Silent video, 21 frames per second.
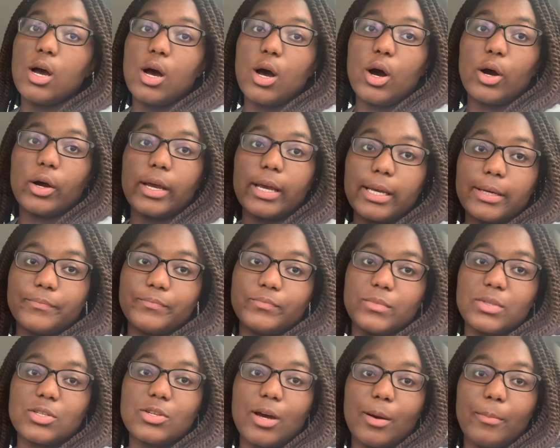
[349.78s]
Okay,
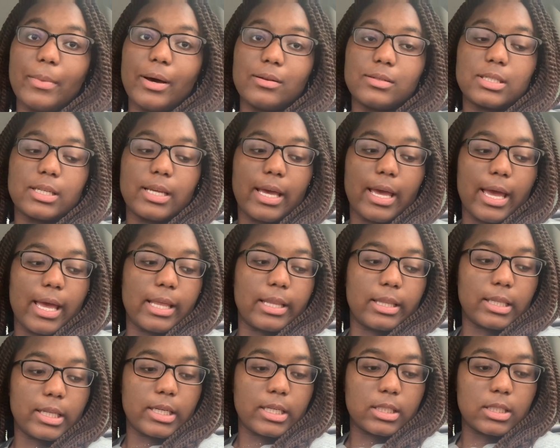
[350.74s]
so I'm about to
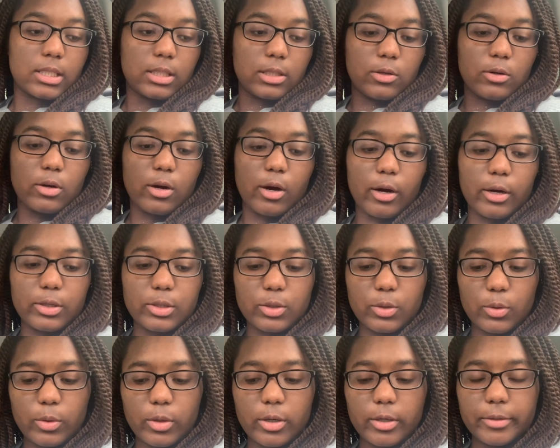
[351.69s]
end this little car
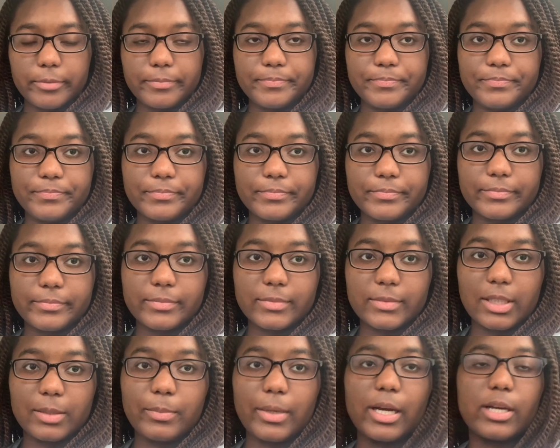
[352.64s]
tour
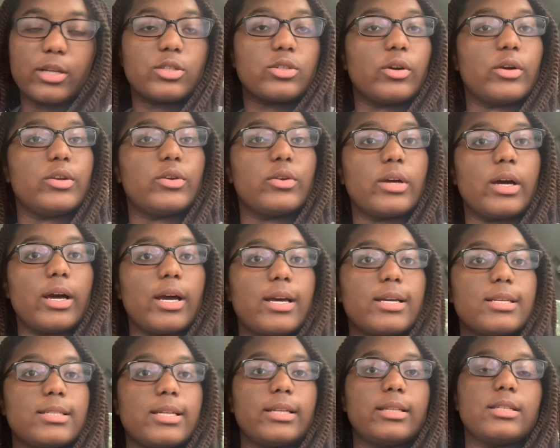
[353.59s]
by showing you
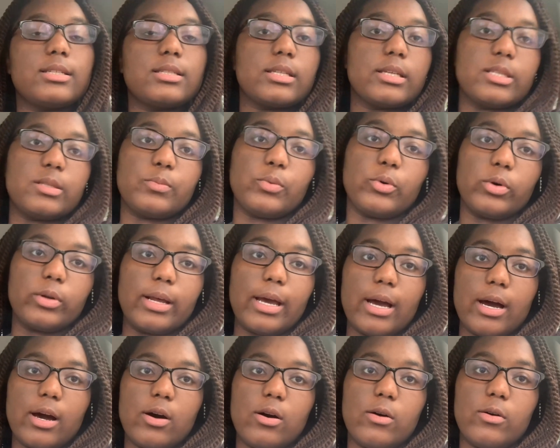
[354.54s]
guys that the seats pull
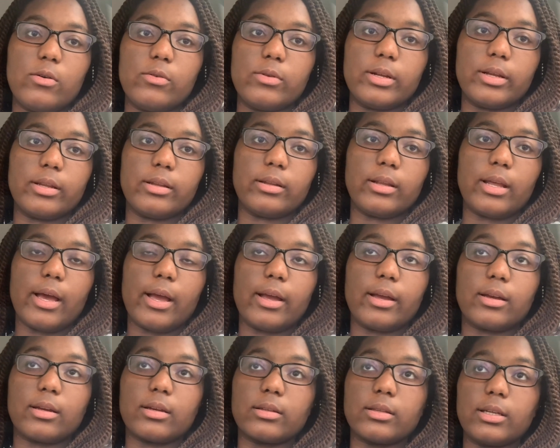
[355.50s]
down and
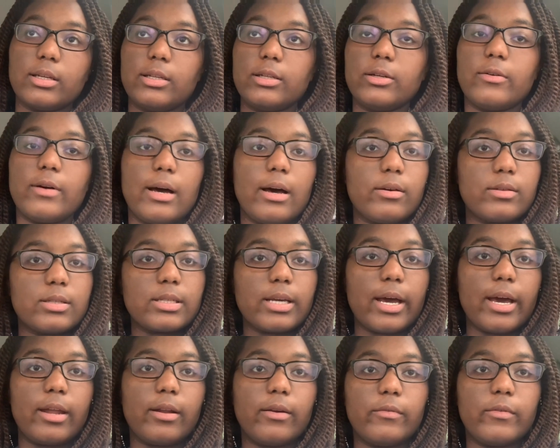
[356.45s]
like the little
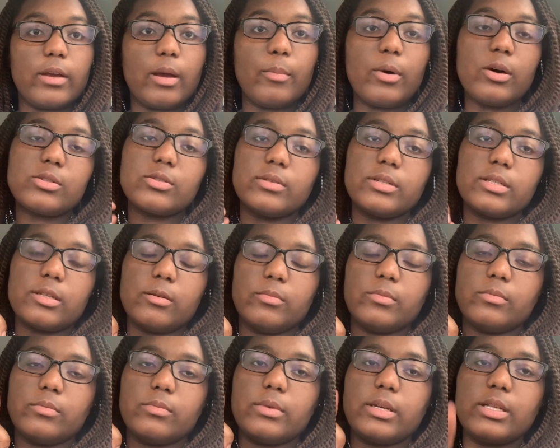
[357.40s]
outside of it. I'm also in some
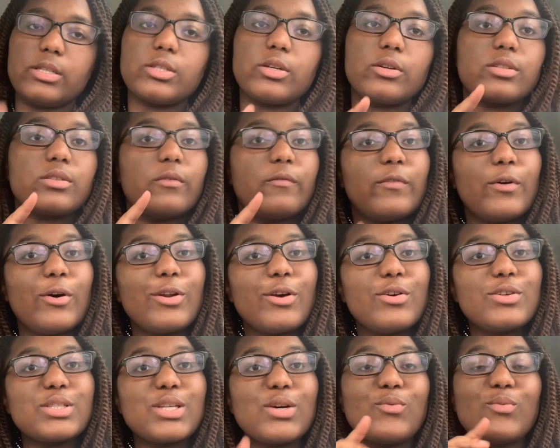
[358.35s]
insert some
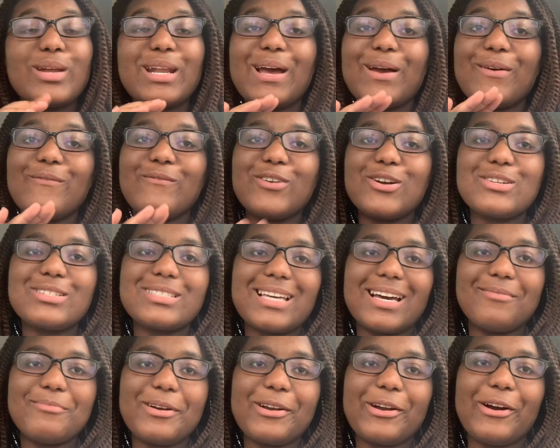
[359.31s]
photos of when I first
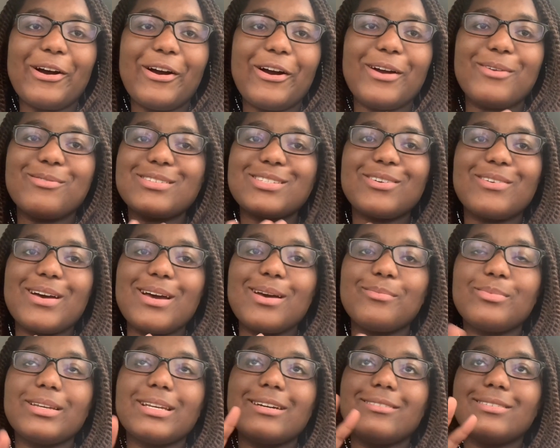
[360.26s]
got my car. I was so
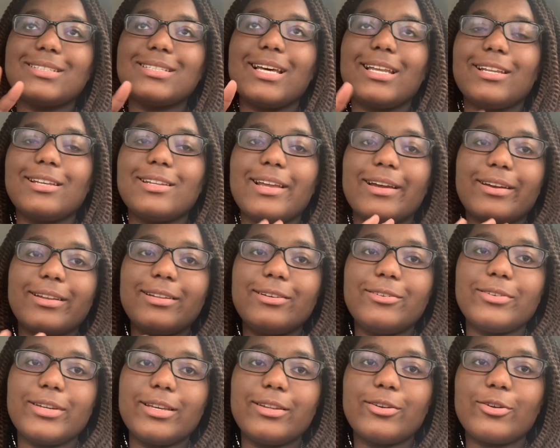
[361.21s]
happy. I, was, I looked like a
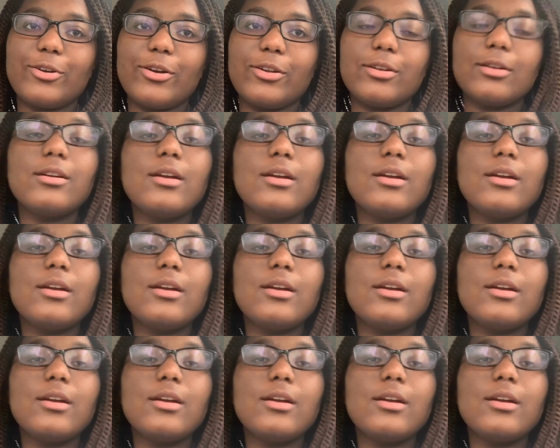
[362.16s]
little kindergartner.